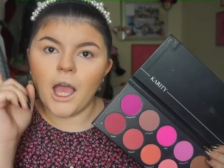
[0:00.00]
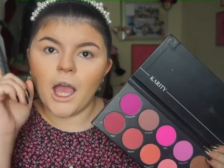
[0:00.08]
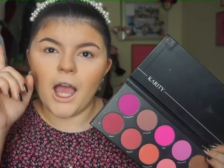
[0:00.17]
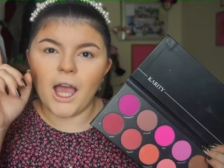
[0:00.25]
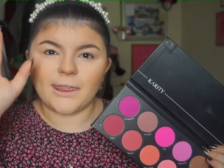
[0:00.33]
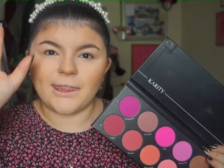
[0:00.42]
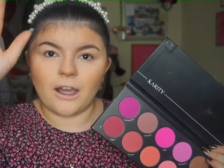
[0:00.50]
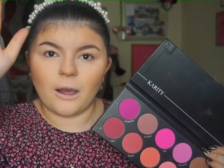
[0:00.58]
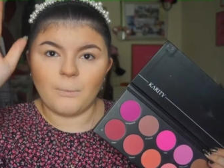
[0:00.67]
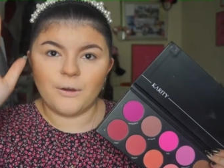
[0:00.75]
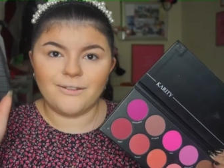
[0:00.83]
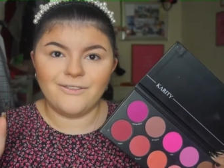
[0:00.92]
I think I'll
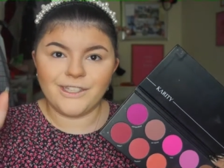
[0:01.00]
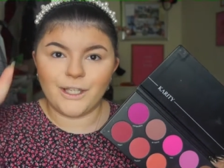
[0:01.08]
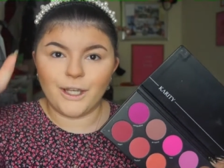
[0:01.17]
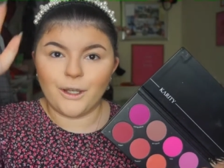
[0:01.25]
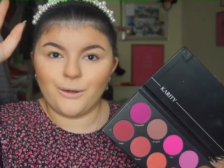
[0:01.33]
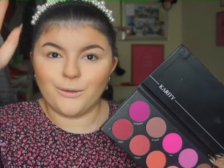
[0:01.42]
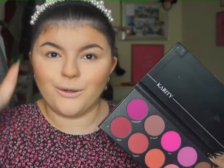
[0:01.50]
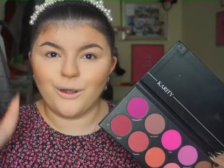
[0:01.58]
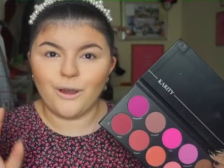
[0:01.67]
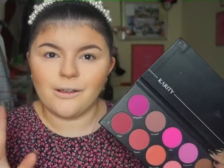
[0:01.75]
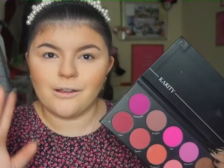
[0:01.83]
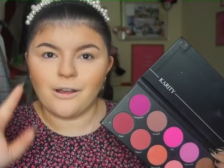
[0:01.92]
put the video
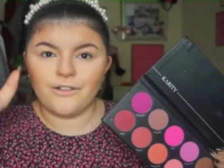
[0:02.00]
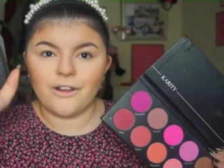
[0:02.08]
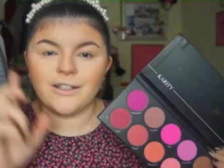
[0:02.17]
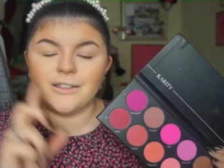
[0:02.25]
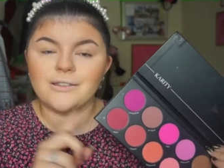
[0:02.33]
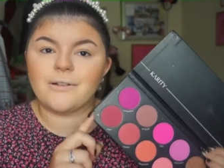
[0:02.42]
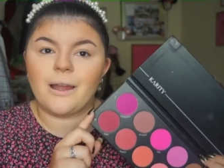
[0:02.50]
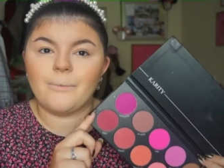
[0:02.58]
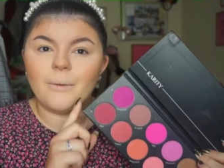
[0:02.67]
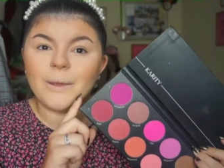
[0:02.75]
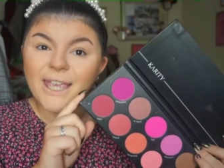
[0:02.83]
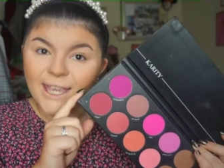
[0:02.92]
of her Instagram
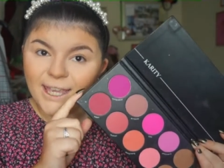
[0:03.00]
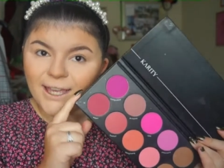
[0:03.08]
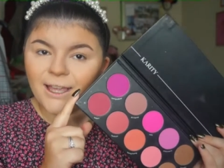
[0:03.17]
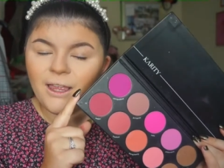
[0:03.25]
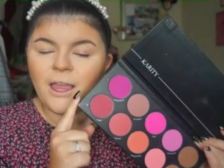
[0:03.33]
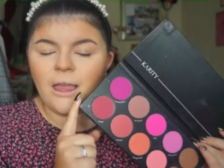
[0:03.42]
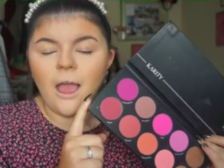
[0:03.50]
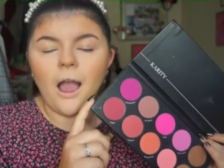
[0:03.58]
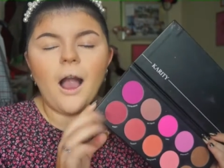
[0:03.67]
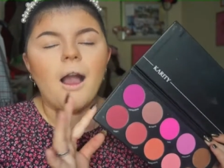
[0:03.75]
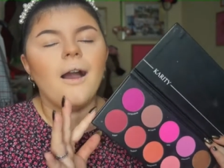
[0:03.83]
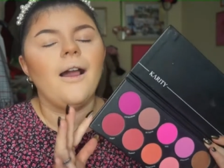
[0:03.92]
up here.
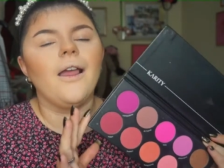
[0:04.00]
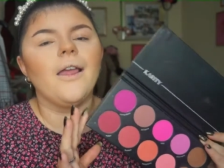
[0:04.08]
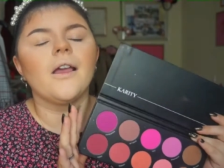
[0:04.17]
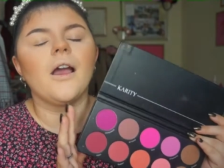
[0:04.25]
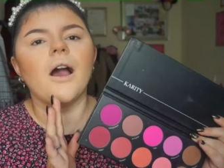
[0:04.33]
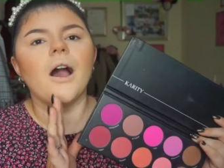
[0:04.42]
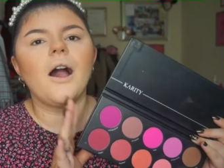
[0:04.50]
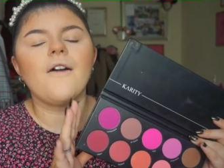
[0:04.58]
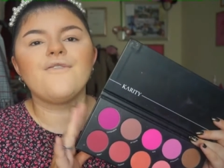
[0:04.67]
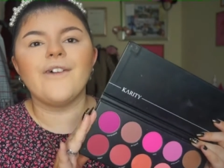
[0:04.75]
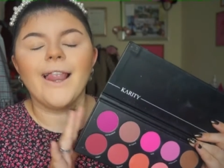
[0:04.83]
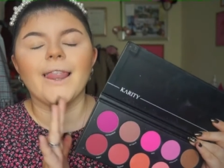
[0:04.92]
I
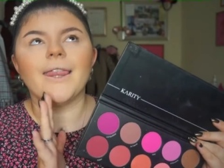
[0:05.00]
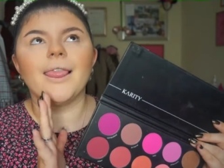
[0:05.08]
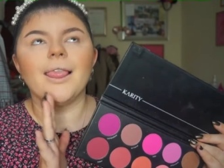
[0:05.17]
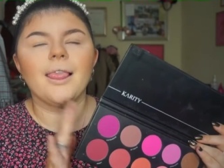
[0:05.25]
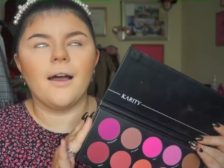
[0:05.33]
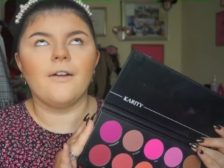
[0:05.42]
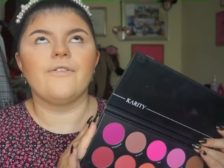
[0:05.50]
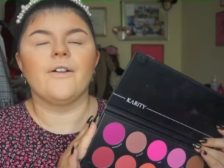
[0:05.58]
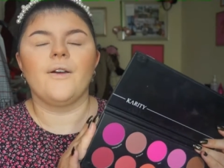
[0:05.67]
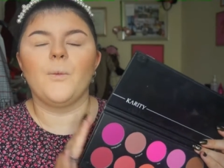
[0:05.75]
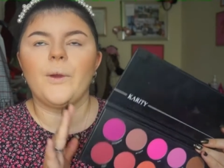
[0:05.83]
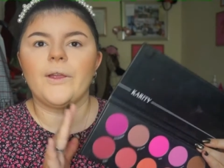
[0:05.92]
fell in love
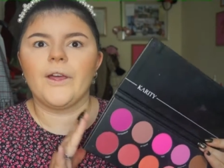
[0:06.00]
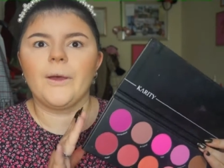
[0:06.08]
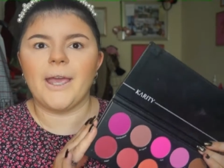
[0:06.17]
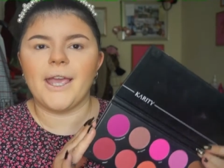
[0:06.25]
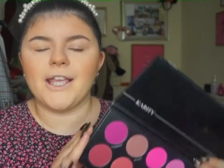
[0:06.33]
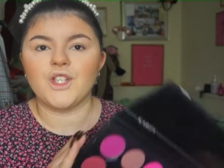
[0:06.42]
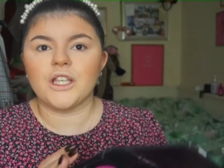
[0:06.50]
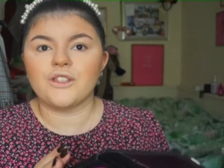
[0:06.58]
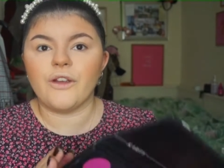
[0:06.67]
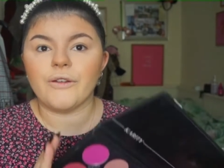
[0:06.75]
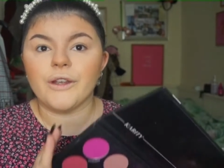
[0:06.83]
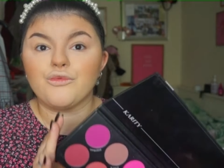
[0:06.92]
with her page. It's
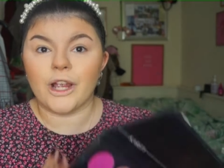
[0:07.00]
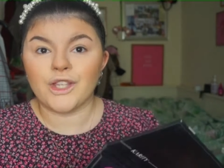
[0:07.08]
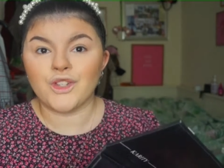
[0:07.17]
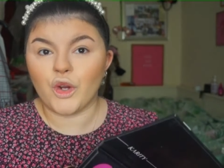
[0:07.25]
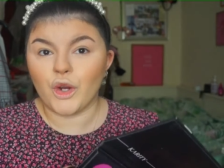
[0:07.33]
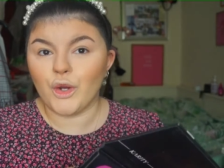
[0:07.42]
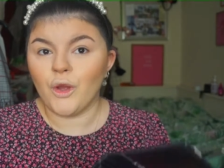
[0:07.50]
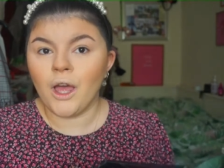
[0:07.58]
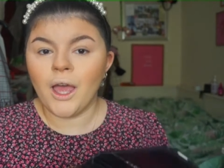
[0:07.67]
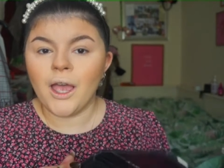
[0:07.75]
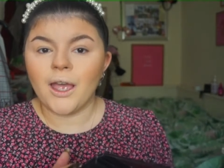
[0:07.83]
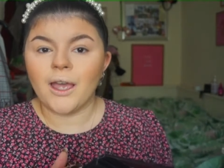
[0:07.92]
very retro,
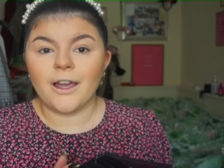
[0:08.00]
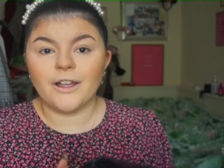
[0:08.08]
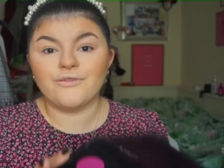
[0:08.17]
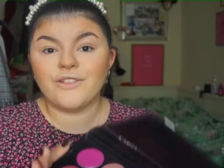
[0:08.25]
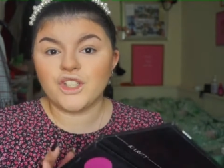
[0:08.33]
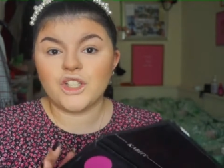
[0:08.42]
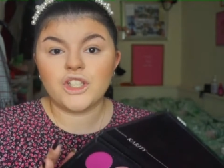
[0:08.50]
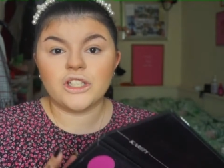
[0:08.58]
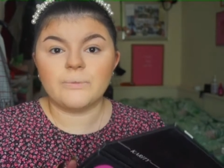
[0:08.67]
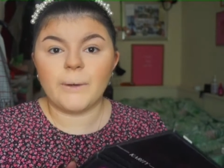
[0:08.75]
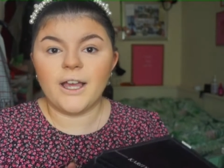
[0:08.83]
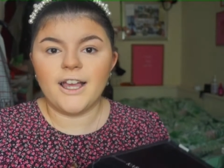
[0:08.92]
kind of vintage
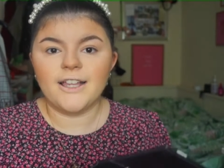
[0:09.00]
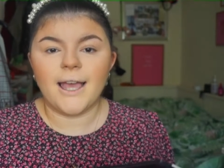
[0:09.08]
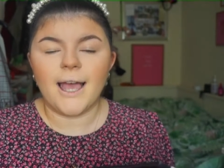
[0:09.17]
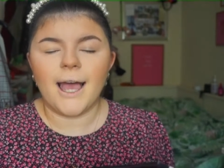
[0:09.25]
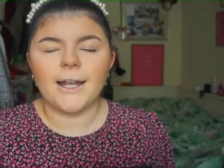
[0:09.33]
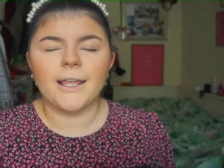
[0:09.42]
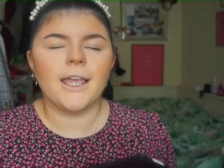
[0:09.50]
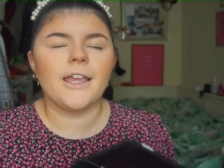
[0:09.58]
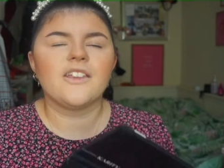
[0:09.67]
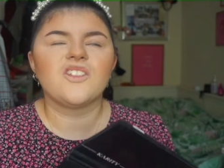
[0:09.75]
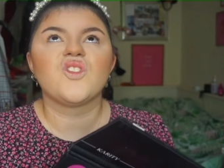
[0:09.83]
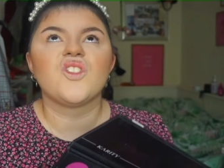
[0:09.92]
inspired, and it
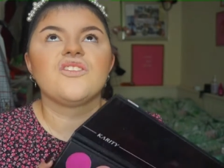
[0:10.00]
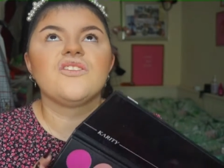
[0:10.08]
is to,